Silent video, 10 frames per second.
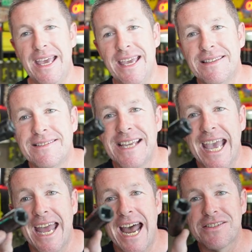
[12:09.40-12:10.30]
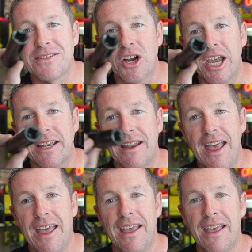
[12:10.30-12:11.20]
is to get a socket
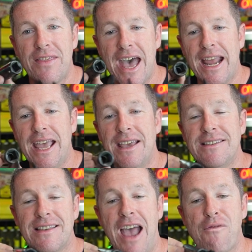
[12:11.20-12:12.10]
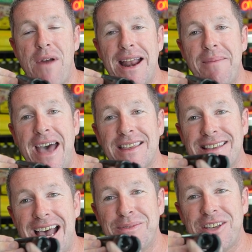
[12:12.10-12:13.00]
that is around about the
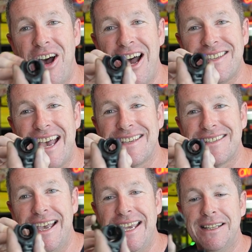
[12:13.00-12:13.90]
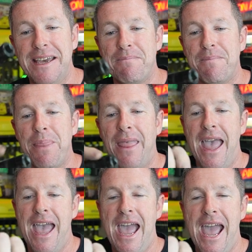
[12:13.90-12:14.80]
same size as a C-clip
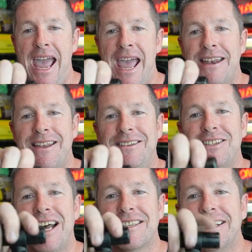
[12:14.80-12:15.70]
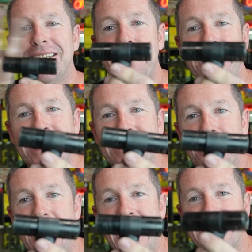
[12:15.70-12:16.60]
and just clip it into
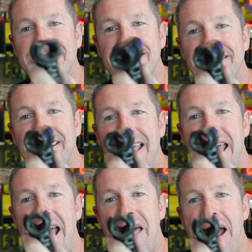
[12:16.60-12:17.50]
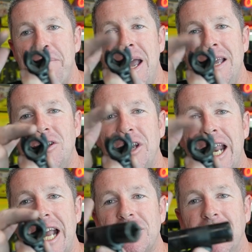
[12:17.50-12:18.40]
place. And that means you
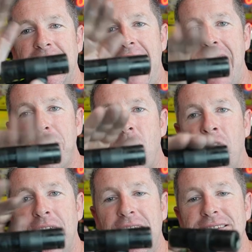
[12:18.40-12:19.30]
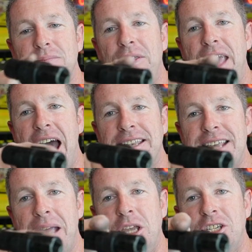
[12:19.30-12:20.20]
can actually hammer on this
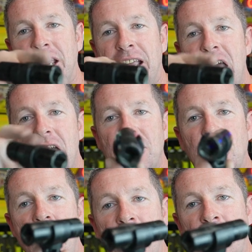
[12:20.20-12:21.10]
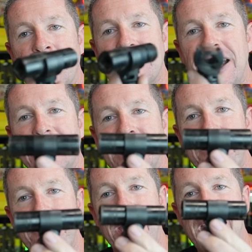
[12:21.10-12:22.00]
without damaging the nylon
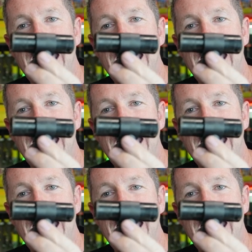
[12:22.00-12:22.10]
C-clip